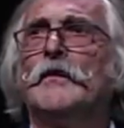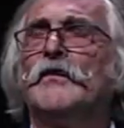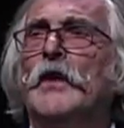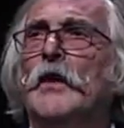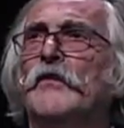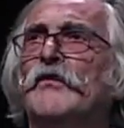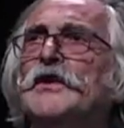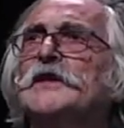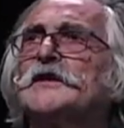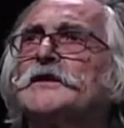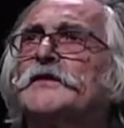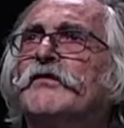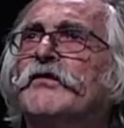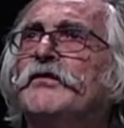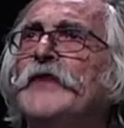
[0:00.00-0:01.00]
this
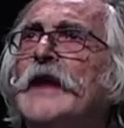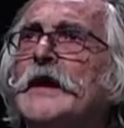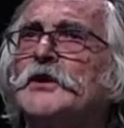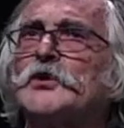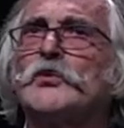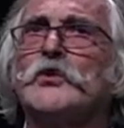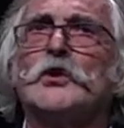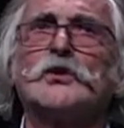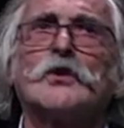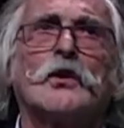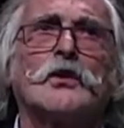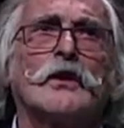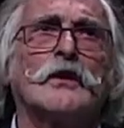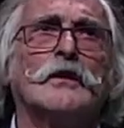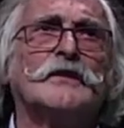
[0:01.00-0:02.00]
network,
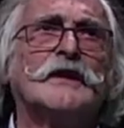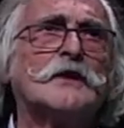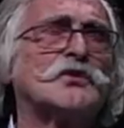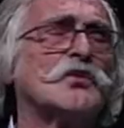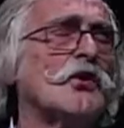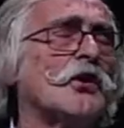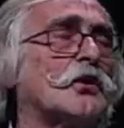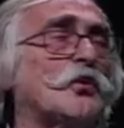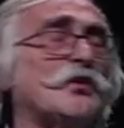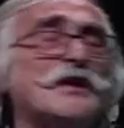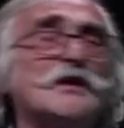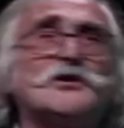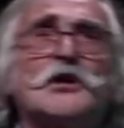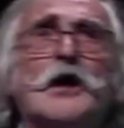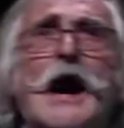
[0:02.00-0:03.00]
network
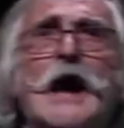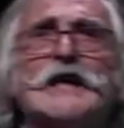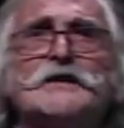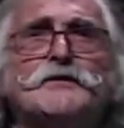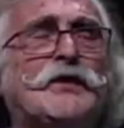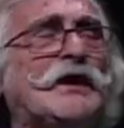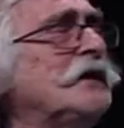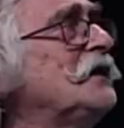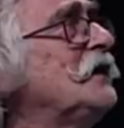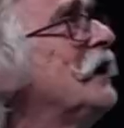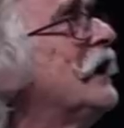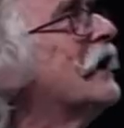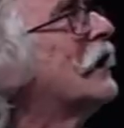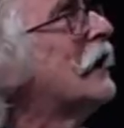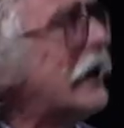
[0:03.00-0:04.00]
which has been
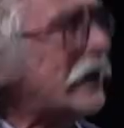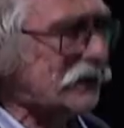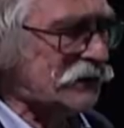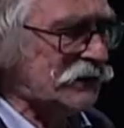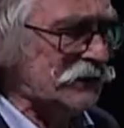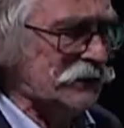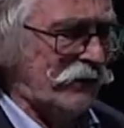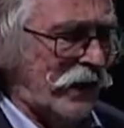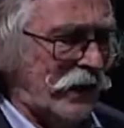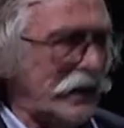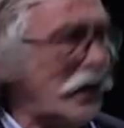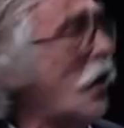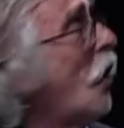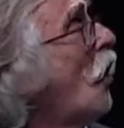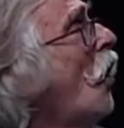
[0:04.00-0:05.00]
neglected by
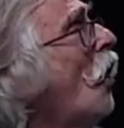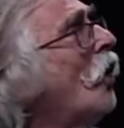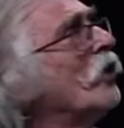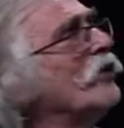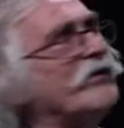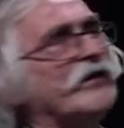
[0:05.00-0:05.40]
all the